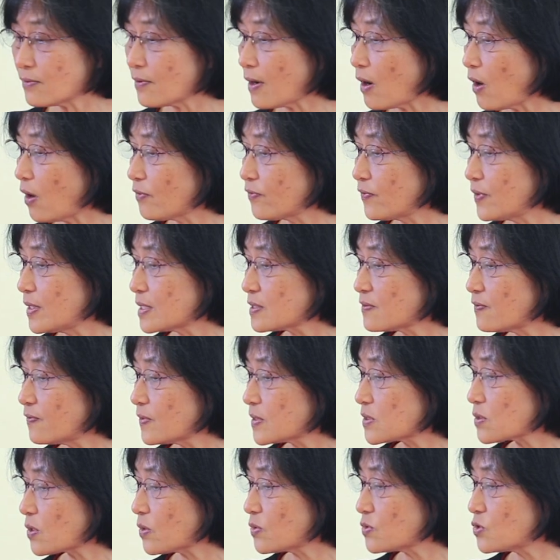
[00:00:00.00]
obvious
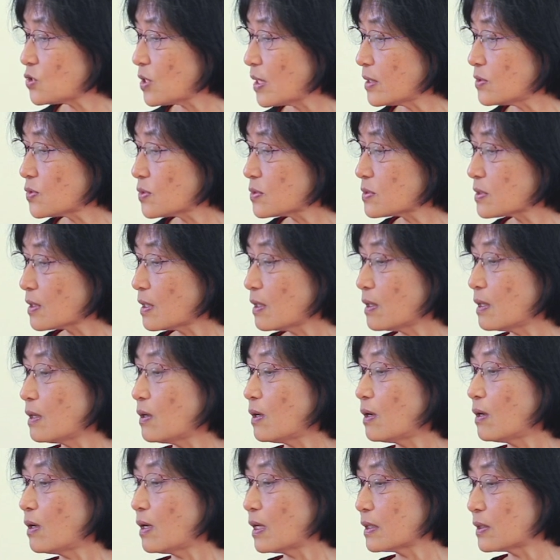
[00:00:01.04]
physical changes
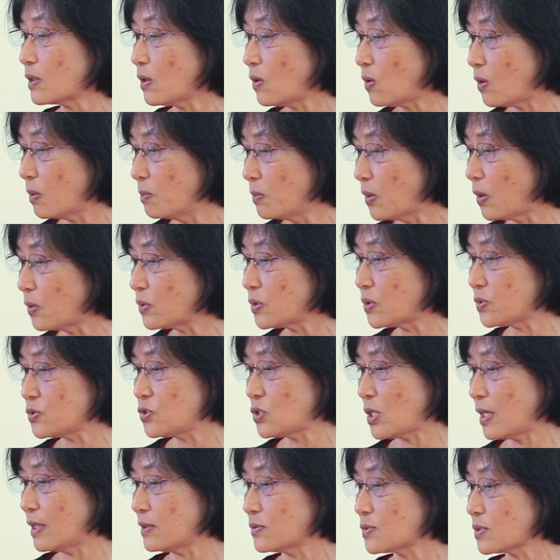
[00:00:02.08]
are the hormonal
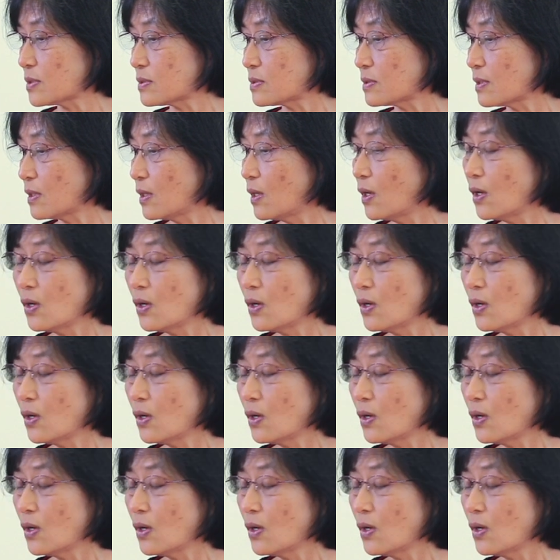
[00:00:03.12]
changes,